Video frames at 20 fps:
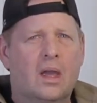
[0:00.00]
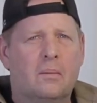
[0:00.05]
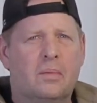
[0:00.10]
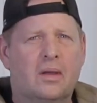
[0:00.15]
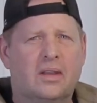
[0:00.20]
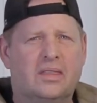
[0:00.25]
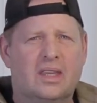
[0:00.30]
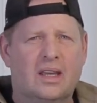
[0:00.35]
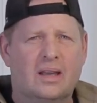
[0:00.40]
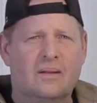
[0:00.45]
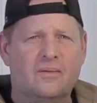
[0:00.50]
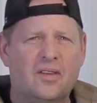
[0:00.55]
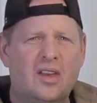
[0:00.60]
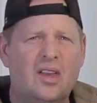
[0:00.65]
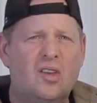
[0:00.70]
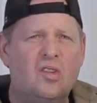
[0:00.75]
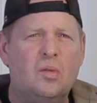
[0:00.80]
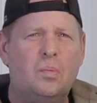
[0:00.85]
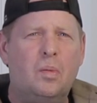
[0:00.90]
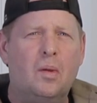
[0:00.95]
But The
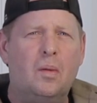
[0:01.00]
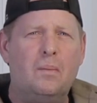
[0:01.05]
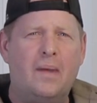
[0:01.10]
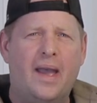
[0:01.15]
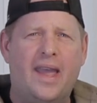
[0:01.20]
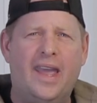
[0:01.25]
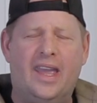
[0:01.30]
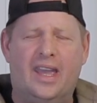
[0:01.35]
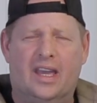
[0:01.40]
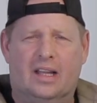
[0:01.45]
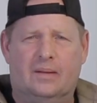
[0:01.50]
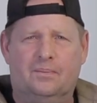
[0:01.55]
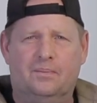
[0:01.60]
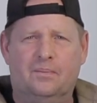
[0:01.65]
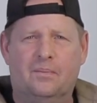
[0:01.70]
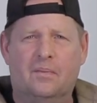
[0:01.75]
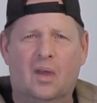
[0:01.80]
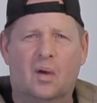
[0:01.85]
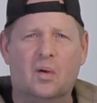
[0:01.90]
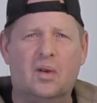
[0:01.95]
Invisible Man,
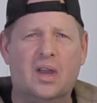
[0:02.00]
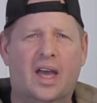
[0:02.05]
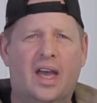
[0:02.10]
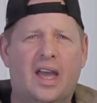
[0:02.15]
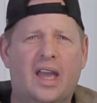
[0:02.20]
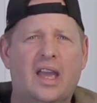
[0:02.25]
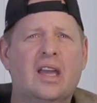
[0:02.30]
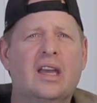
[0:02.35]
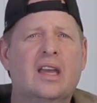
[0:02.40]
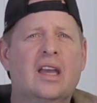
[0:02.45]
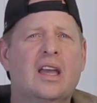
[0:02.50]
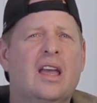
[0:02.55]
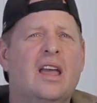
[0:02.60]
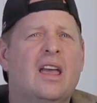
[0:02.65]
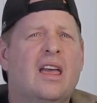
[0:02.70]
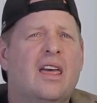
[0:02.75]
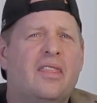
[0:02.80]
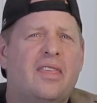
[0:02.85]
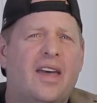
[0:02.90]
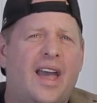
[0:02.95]

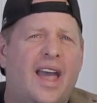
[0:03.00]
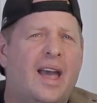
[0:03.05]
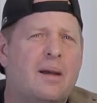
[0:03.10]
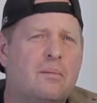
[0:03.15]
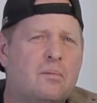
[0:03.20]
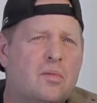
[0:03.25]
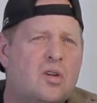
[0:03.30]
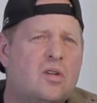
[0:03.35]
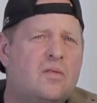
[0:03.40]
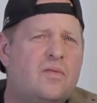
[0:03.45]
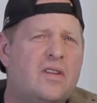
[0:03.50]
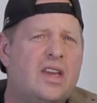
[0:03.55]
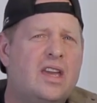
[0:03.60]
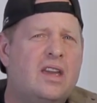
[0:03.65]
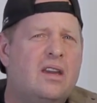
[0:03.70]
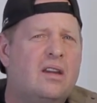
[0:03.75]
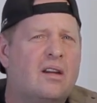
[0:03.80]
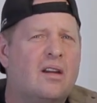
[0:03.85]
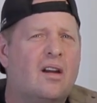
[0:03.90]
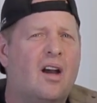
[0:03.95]
okay? That
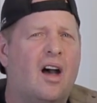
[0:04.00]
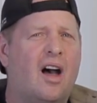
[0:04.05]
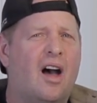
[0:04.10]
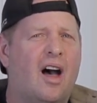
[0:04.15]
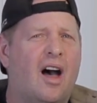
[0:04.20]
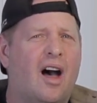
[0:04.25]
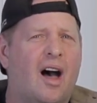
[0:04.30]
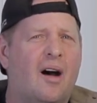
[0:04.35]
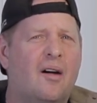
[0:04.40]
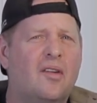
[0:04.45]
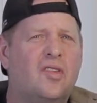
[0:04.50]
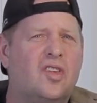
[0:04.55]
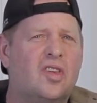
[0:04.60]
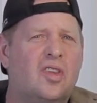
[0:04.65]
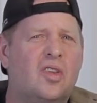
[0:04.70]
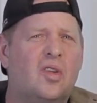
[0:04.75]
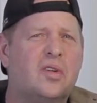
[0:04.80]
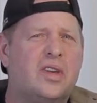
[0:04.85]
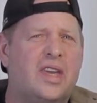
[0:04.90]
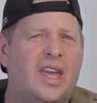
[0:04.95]
movie, I was
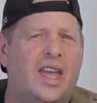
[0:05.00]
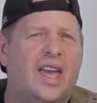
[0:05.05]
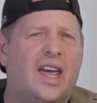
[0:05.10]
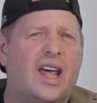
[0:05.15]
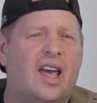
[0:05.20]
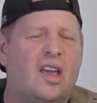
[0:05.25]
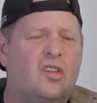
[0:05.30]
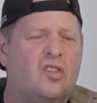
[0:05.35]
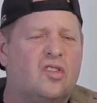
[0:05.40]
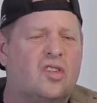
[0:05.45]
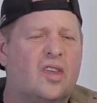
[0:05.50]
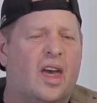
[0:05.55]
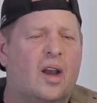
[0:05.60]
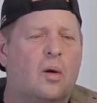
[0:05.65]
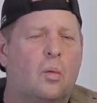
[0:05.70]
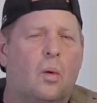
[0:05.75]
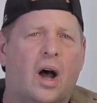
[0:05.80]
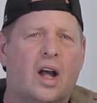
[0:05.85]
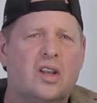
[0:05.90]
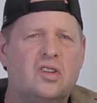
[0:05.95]
a little kid, I used to
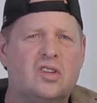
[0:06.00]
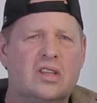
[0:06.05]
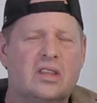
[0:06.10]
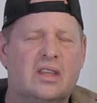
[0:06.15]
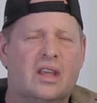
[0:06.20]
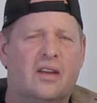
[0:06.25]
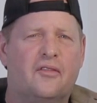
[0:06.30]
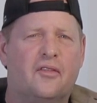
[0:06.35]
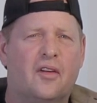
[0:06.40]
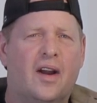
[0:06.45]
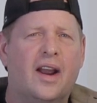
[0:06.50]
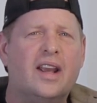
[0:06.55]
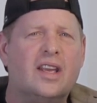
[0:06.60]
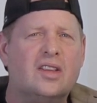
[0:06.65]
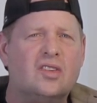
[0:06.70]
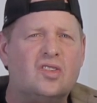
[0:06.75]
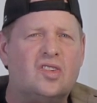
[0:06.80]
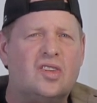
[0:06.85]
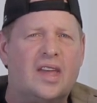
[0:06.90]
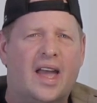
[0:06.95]
like watching the
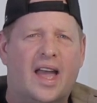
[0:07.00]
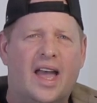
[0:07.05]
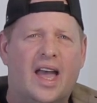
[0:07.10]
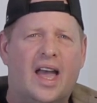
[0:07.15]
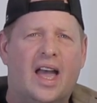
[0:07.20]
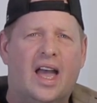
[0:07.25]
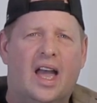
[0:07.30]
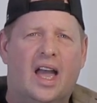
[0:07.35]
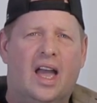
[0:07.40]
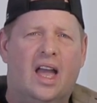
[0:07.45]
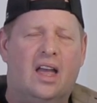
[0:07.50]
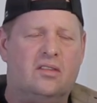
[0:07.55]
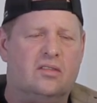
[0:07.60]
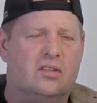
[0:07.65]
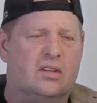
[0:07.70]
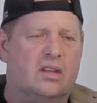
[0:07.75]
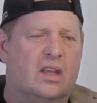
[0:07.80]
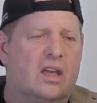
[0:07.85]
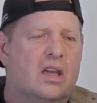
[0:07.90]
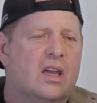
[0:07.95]

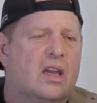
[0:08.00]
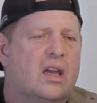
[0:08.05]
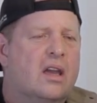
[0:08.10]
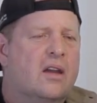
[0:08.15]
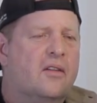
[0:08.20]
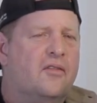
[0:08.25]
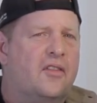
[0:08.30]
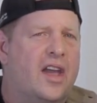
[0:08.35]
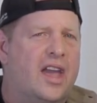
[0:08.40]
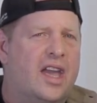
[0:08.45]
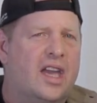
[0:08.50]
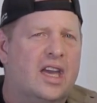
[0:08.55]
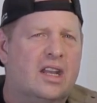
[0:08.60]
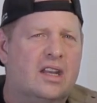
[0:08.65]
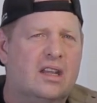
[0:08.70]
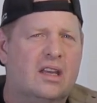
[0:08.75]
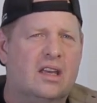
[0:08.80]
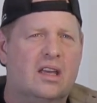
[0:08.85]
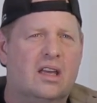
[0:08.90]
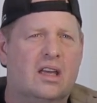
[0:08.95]
Frankensteins and the
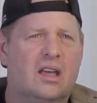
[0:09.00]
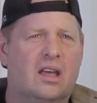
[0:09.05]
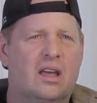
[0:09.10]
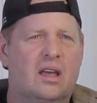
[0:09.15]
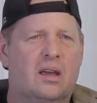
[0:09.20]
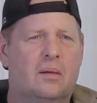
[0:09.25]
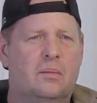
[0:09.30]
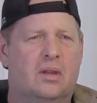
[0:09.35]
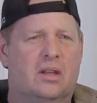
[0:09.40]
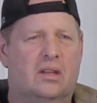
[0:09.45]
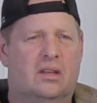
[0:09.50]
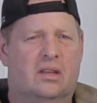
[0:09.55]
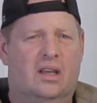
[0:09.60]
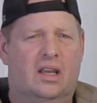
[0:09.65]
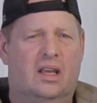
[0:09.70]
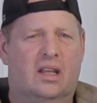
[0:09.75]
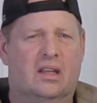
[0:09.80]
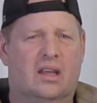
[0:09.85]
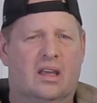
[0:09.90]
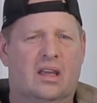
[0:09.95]
Phantom
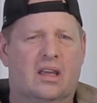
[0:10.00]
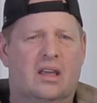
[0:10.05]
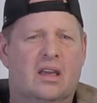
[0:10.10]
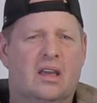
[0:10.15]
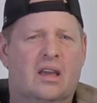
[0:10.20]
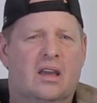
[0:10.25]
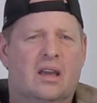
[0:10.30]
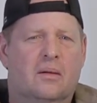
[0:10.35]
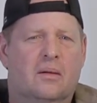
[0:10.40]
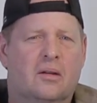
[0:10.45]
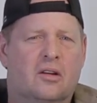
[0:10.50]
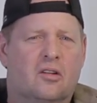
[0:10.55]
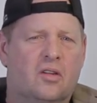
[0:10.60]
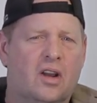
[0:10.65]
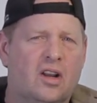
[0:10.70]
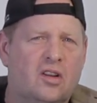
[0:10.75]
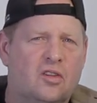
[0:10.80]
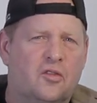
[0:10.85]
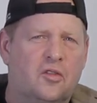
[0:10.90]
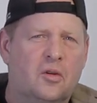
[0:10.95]
and the
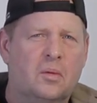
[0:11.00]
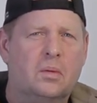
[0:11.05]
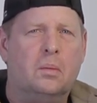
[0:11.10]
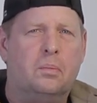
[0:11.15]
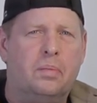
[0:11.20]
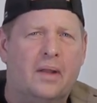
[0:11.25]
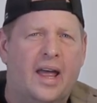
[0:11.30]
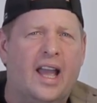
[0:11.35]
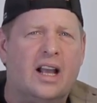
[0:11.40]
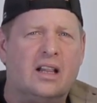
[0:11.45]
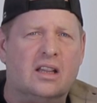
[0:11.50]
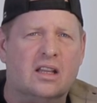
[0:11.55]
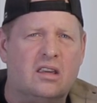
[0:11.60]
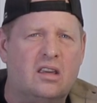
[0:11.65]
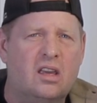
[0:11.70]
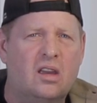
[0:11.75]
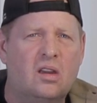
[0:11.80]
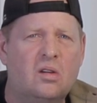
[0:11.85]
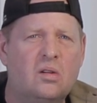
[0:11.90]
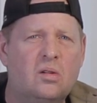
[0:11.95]
Creature from the Black
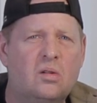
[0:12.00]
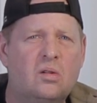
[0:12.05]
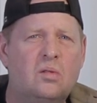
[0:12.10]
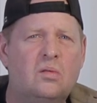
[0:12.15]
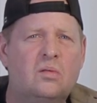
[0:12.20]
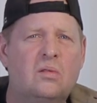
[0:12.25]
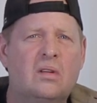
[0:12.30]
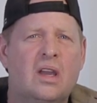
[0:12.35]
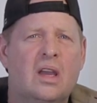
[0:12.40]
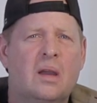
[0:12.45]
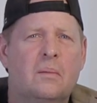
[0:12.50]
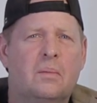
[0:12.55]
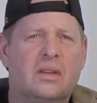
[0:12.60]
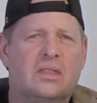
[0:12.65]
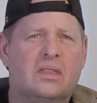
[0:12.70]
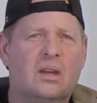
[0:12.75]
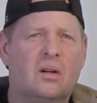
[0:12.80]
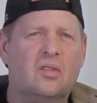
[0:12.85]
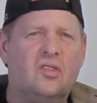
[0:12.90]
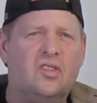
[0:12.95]
Lagoon.
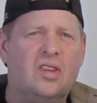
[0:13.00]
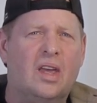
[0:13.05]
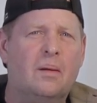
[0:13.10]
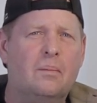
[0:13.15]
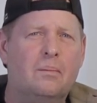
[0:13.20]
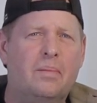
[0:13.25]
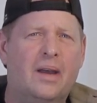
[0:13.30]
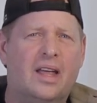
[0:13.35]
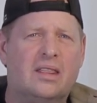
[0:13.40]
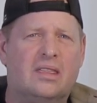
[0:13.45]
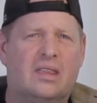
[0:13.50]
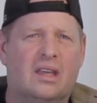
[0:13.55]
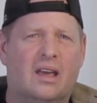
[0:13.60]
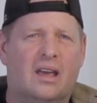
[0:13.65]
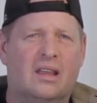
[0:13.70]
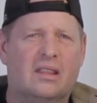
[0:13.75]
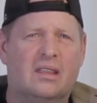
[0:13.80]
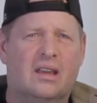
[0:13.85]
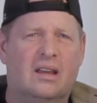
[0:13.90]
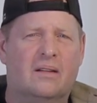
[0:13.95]
But there was something about
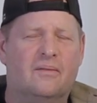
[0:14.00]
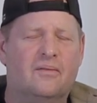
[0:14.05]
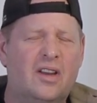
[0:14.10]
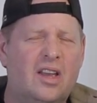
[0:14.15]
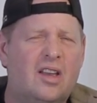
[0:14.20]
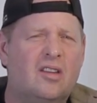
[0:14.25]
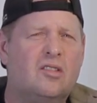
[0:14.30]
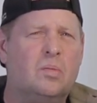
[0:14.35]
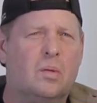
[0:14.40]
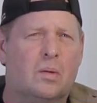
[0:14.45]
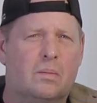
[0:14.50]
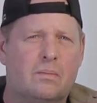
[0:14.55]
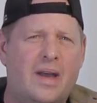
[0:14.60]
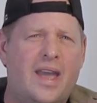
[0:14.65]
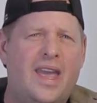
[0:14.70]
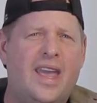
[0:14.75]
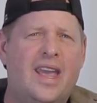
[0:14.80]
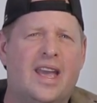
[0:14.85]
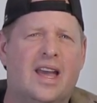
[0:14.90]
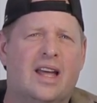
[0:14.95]
the Invisible
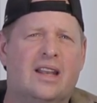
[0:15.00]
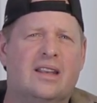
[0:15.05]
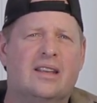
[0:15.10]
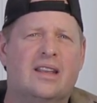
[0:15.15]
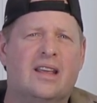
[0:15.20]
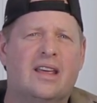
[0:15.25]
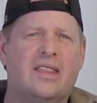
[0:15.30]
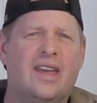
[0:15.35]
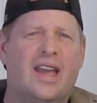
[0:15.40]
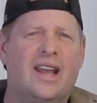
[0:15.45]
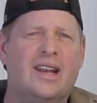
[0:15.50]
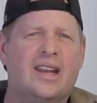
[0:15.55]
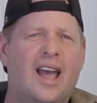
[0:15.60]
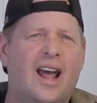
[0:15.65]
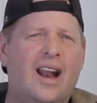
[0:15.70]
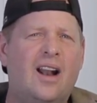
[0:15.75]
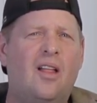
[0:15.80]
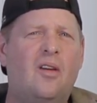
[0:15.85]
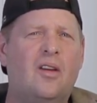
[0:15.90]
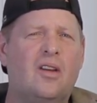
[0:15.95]
Man that
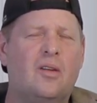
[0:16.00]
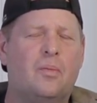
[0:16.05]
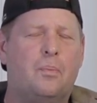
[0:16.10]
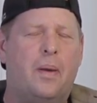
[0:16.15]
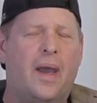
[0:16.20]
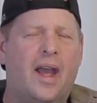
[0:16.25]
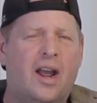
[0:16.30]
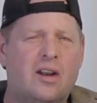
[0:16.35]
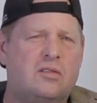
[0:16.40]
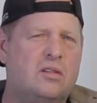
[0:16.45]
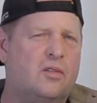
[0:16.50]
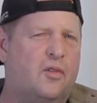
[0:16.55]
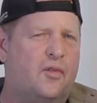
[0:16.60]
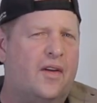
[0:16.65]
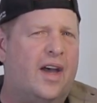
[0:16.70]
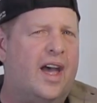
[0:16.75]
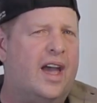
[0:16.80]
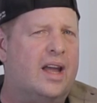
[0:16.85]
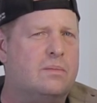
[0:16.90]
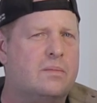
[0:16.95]
not only
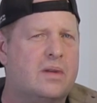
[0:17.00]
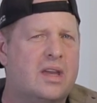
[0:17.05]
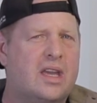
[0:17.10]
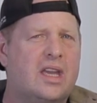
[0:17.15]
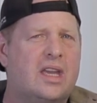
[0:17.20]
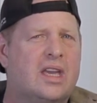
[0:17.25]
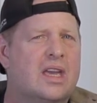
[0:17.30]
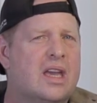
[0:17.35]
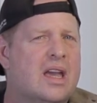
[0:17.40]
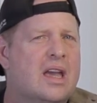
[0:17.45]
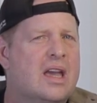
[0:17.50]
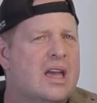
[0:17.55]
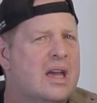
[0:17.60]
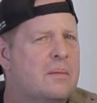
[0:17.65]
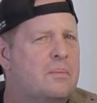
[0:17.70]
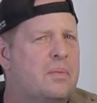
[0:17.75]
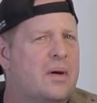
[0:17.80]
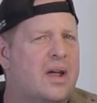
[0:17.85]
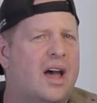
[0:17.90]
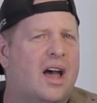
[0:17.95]
petrified me,
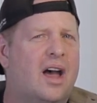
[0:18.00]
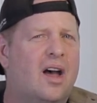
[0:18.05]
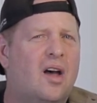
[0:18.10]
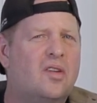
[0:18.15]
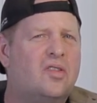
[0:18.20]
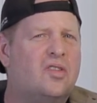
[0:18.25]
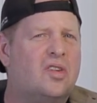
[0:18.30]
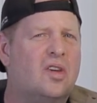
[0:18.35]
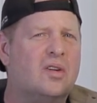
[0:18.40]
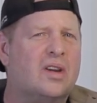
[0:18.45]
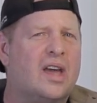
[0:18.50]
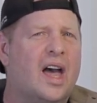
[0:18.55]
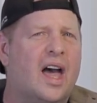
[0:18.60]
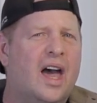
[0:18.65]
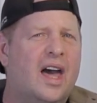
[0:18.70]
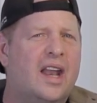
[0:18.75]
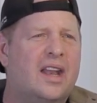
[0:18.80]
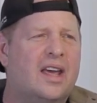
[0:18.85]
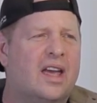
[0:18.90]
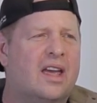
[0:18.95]
but I also
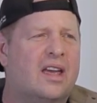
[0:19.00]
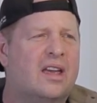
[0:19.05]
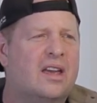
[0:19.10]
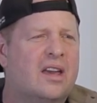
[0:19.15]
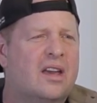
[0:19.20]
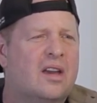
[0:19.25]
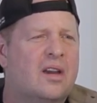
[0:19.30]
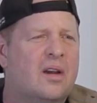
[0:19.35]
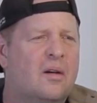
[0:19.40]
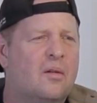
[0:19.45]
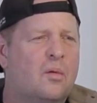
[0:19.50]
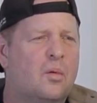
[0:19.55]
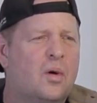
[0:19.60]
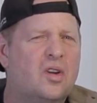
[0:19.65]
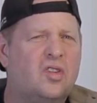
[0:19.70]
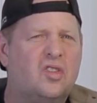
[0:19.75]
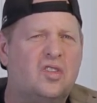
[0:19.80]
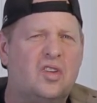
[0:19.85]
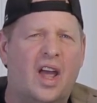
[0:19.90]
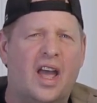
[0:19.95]
kind of
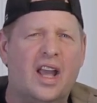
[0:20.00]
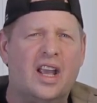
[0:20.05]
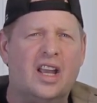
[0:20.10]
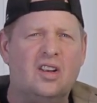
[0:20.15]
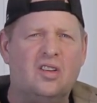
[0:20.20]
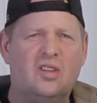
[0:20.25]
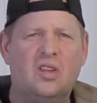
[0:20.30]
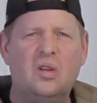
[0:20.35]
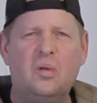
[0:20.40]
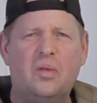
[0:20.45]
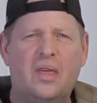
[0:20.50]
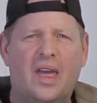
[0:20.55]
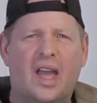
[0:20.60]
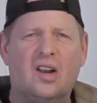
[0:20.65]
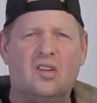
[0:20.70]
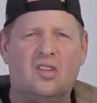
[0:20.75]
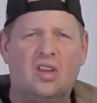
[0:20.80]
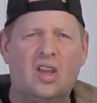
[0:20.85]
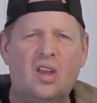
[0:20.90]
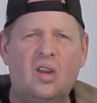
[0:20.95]
wished I could do
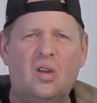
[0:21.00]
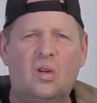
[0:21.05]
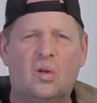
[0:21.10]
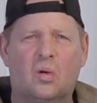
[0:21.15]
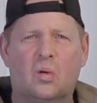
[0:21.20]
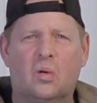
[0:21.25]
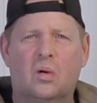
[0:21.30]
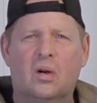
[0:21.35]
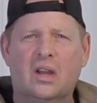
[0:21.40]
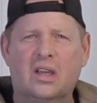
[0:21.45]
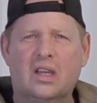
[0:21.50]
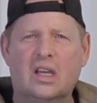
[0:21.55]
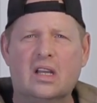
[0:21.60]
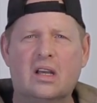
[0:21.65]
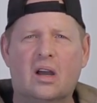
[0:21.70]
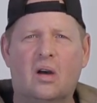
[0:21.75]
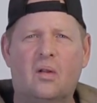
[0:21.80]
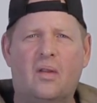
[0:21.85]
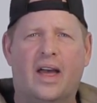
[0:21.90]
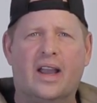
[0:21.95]
that too. You
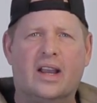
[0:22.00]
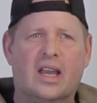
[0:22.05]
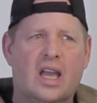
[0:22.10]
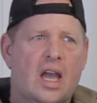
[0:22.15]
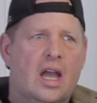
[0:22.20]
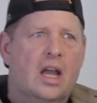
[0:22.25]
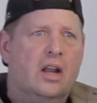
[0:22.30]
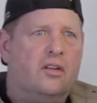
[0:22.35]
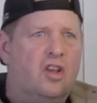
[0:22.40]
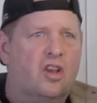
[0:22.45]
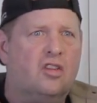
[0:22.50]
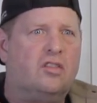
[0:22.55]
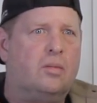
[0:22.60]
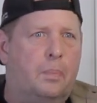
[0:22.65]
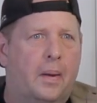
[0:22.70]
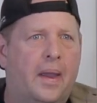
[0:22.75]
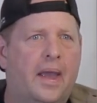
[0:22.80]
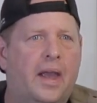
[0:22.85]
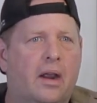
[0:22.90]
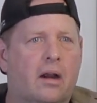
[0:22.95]
know, like
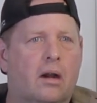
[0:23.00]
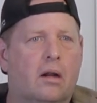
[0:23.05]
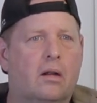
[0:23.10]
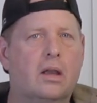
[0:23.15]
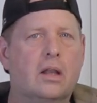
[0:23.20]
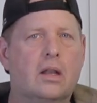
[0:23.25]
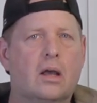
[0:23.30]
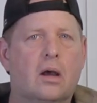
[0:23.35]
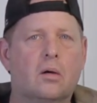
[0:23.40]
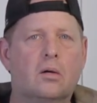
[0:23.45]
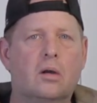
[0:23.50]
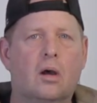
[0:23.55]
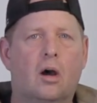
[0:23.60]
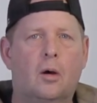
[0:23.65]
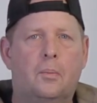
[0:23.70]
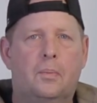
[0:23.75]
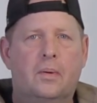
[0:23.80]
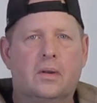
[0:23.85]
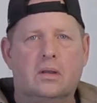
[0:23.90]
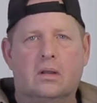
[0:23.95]
disappear, you know,
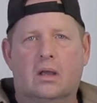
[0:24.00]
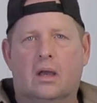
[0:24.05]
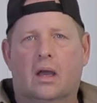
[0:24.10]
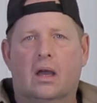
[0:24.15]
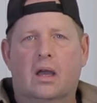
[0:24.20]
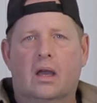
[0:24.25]
go up in